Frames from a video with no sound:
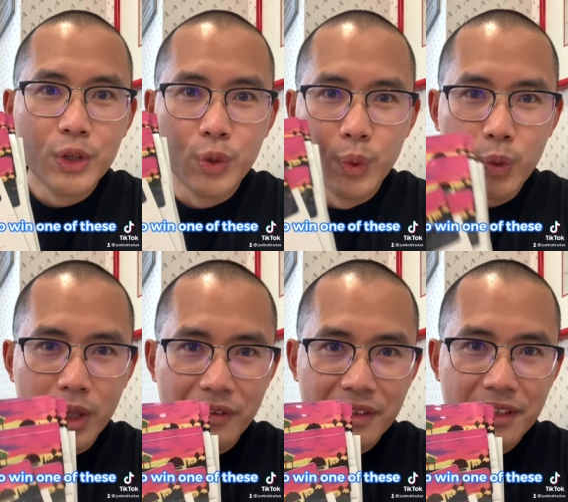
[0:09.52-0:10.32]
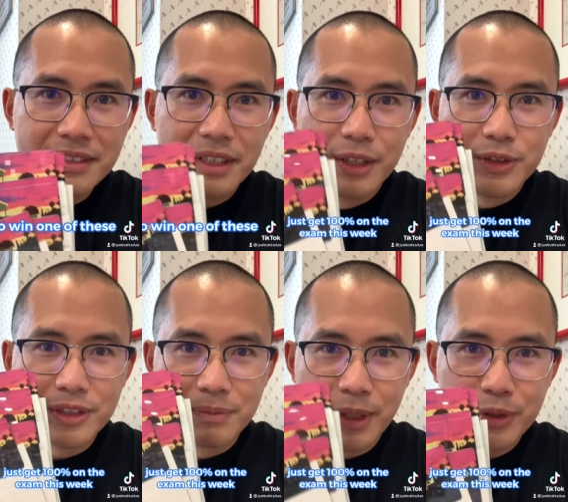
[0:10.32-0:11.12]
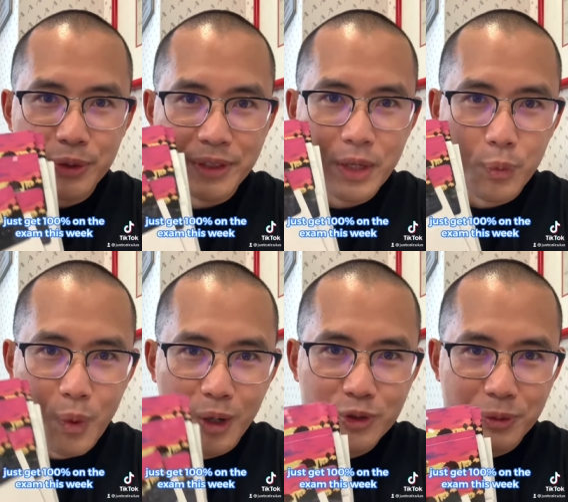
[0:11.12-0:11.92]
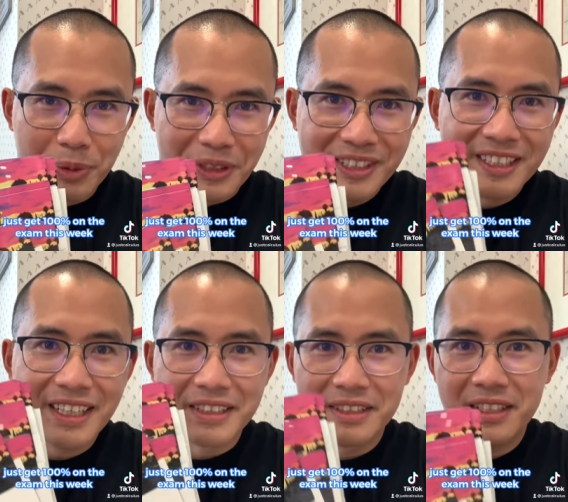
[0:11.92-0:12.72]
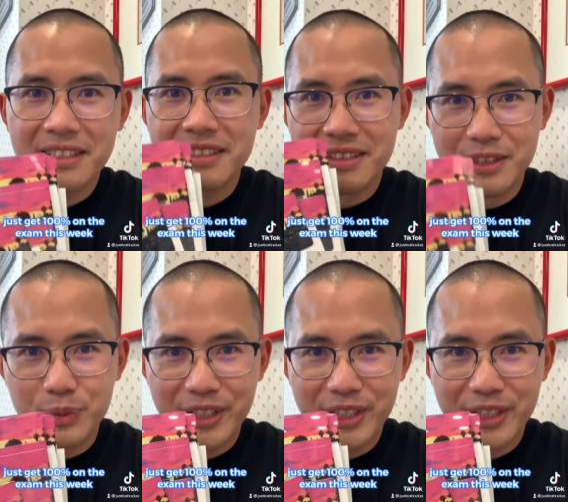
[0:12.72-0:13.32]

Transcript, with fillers: win one of these, just make sure you get 100% on the test this week.